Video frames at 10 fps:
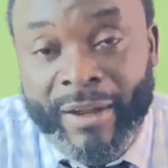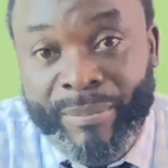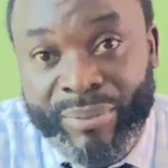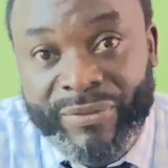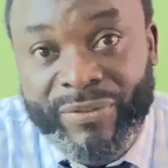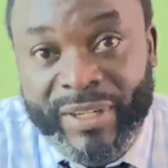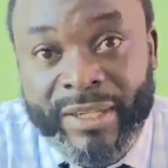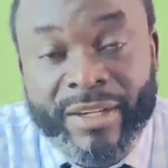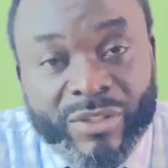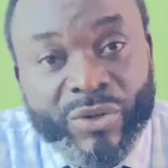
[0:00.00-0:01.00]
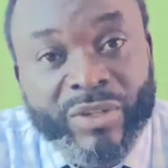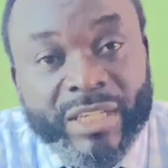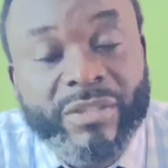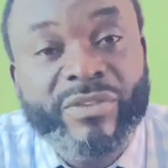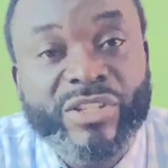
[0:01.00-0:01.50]
briefly. So
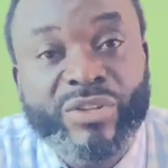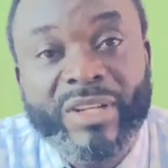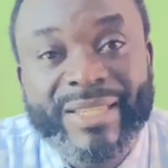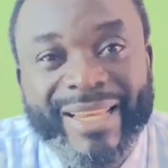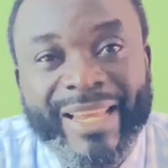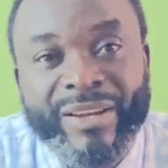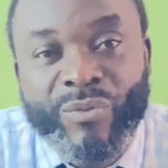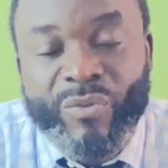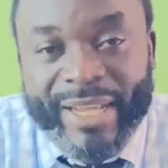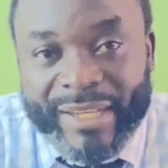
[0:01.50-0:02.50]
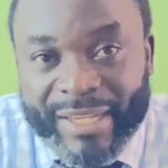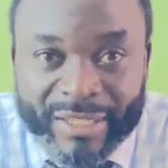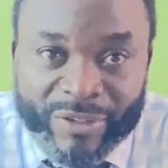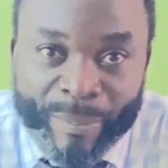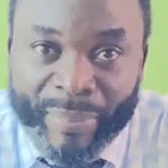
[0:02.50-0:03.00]
this results in
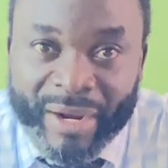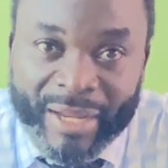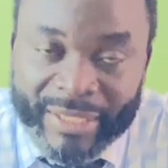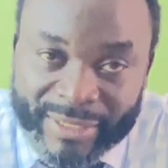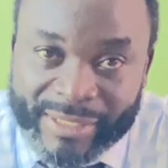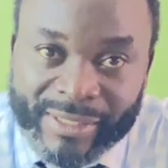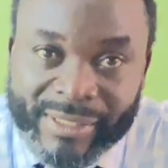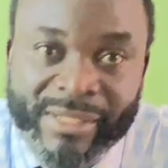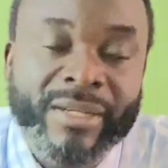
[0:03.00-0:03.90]
weakness or paralysis